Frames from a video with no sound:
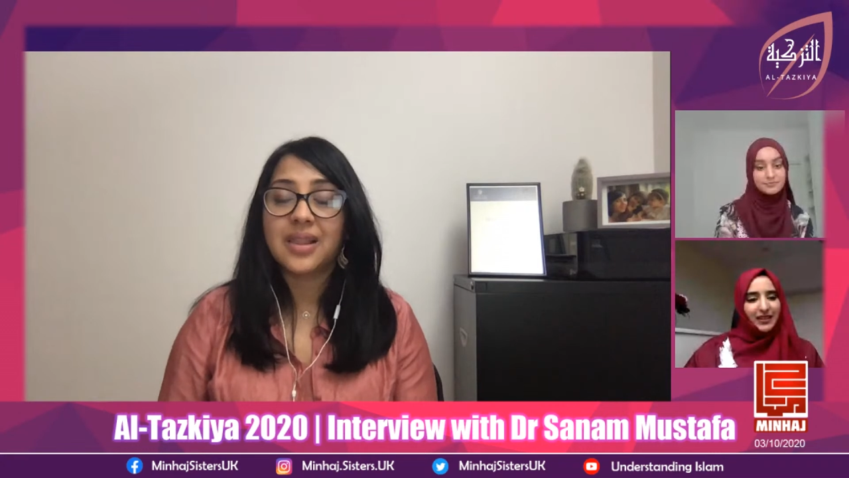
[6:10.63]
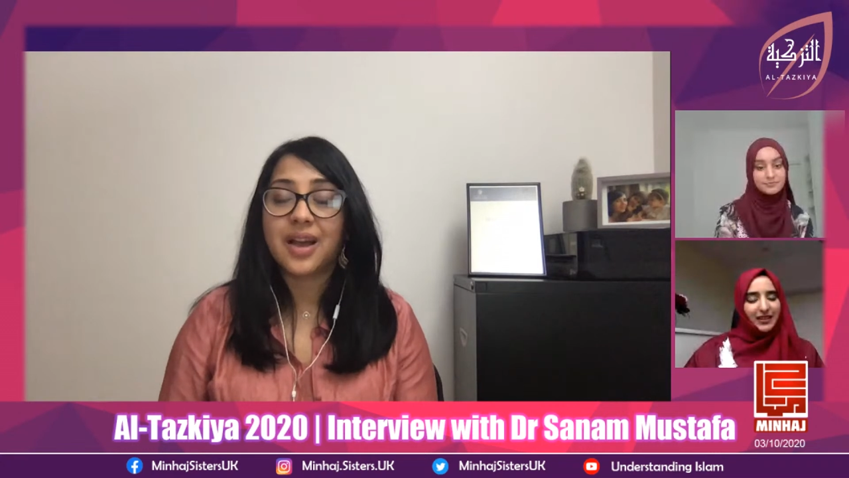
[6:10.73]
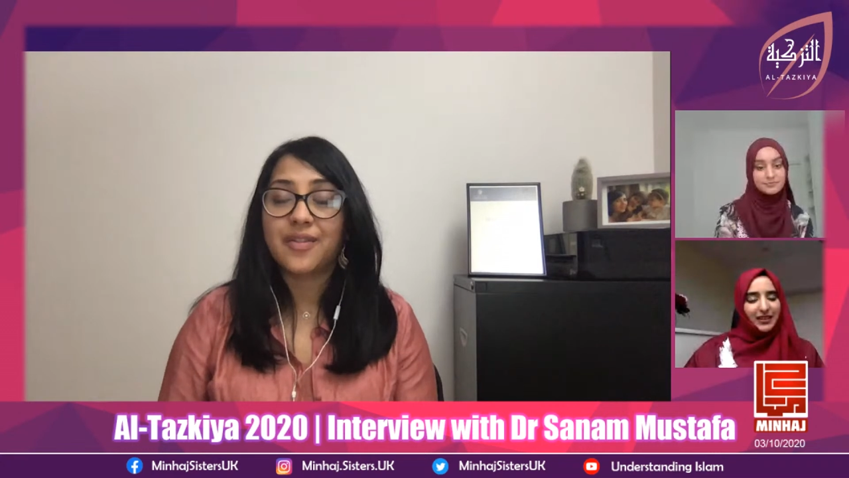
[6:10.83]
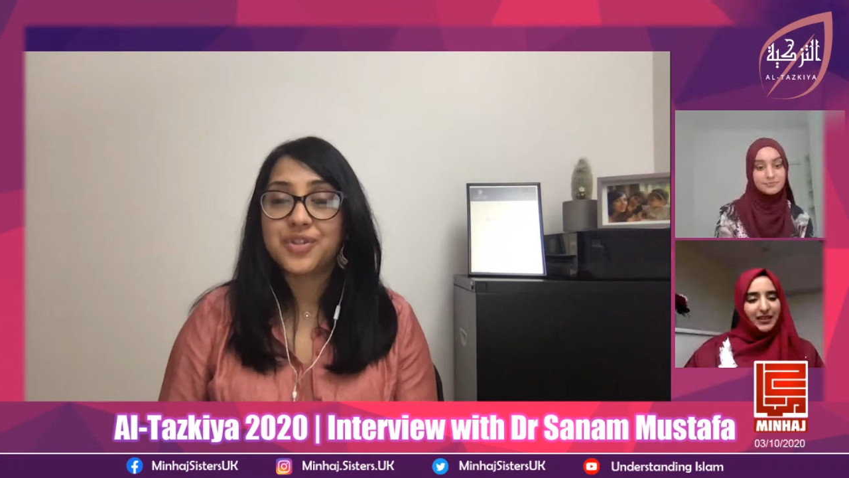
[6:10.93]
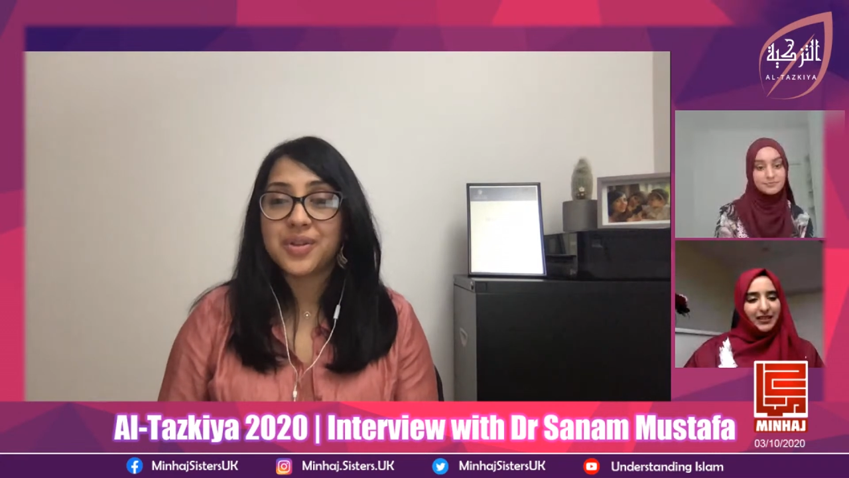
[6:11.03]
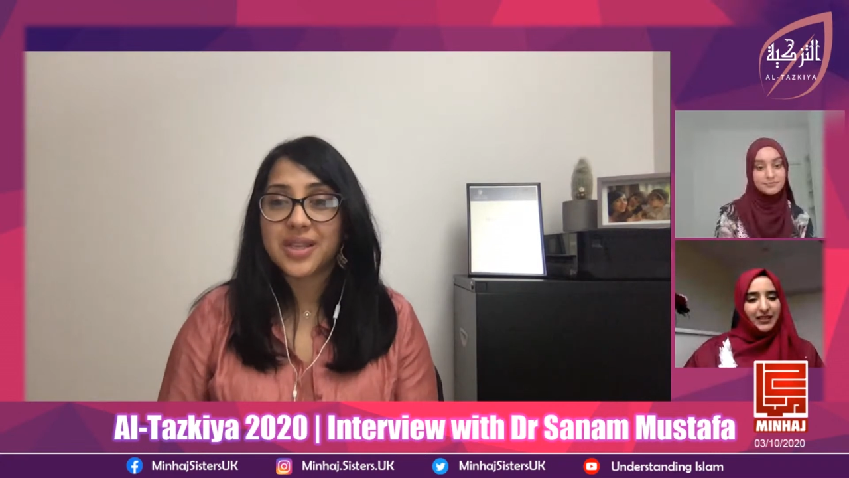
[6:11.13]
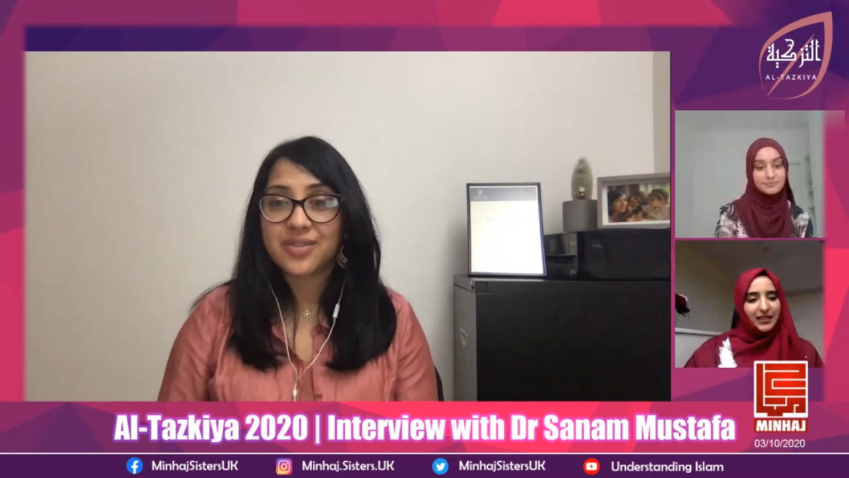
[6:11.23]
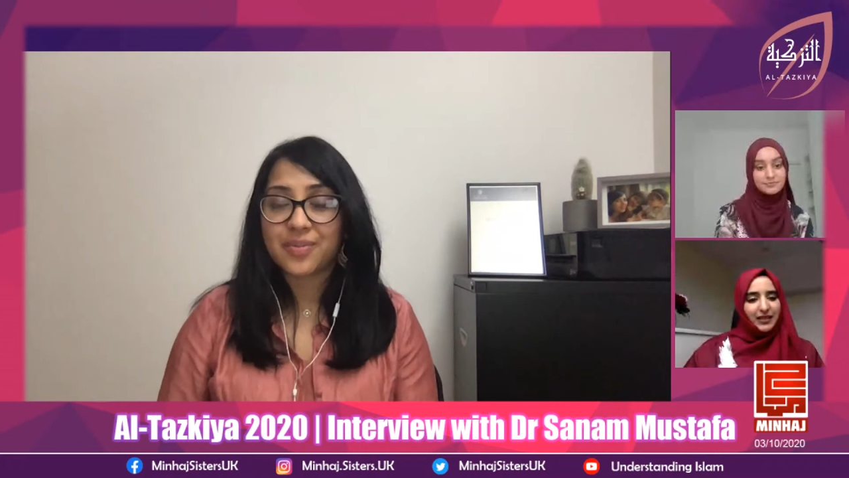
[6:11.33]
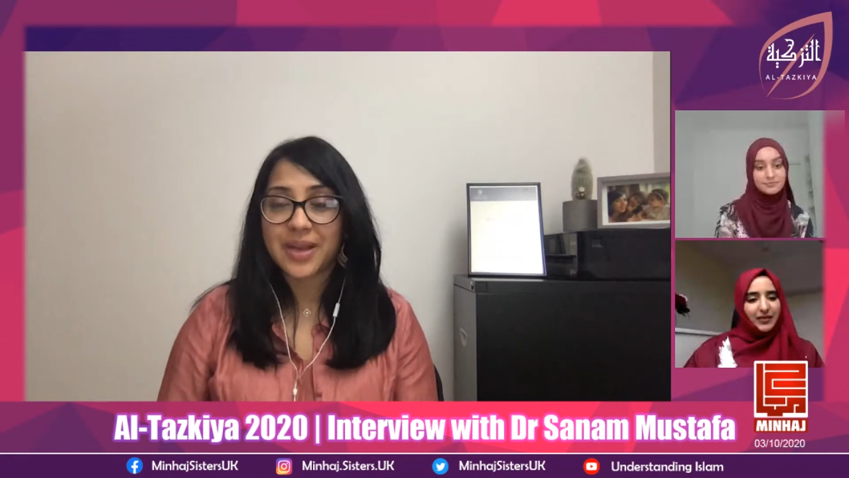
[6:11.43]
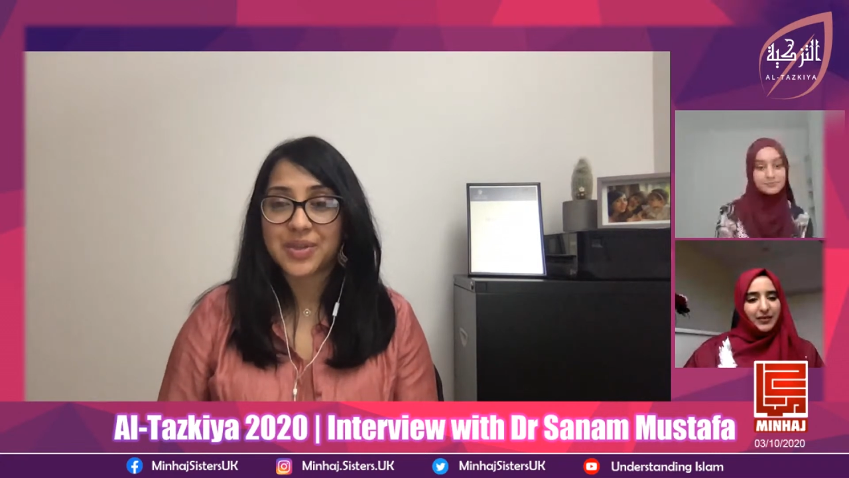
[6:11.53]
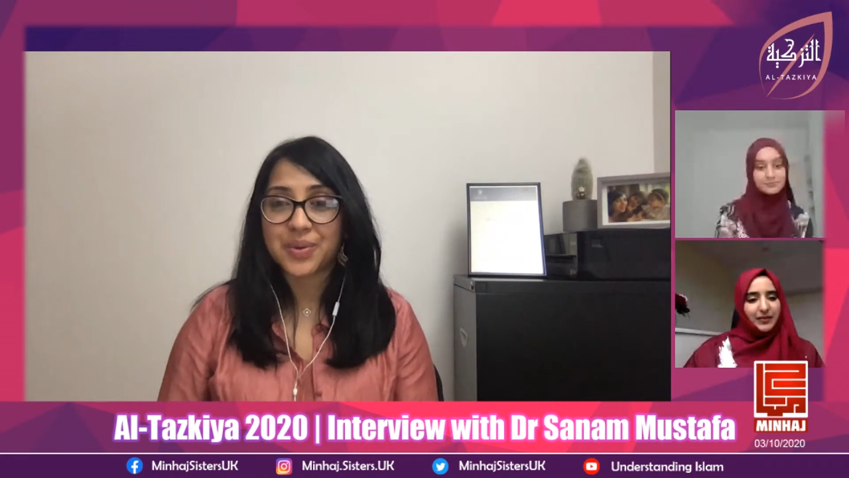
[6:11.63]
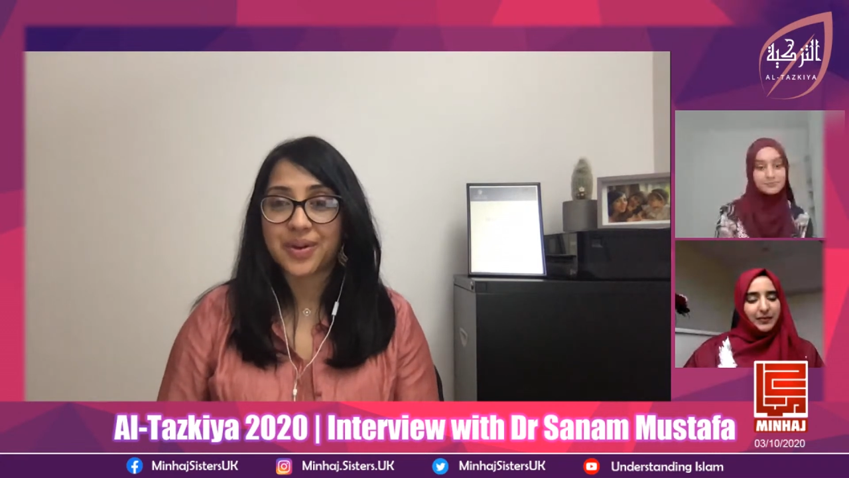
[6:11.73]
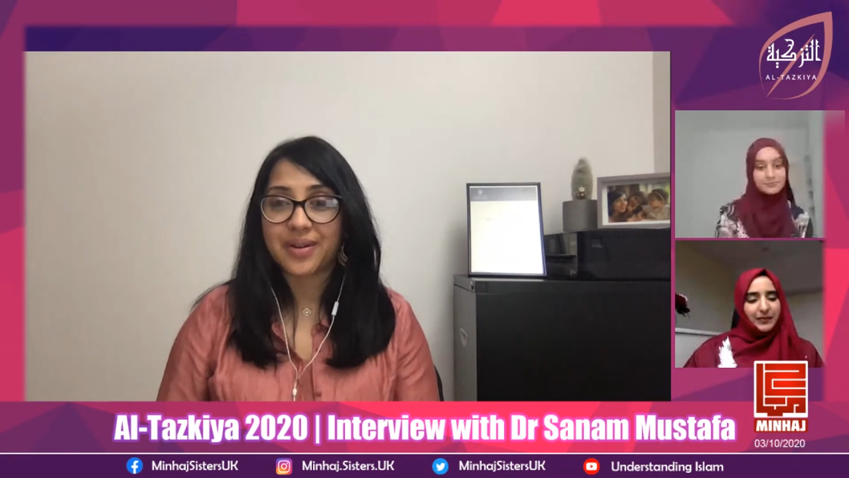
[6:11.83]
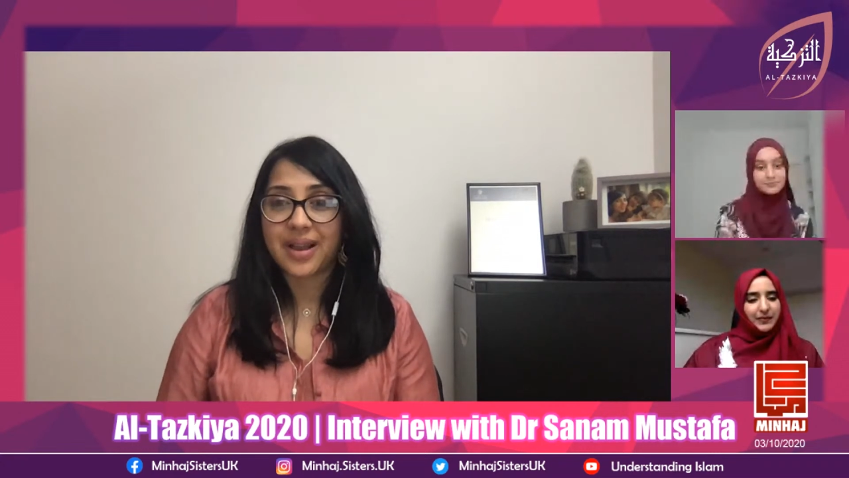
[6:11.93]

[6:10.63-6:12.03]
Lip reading: love doing this for my daughter.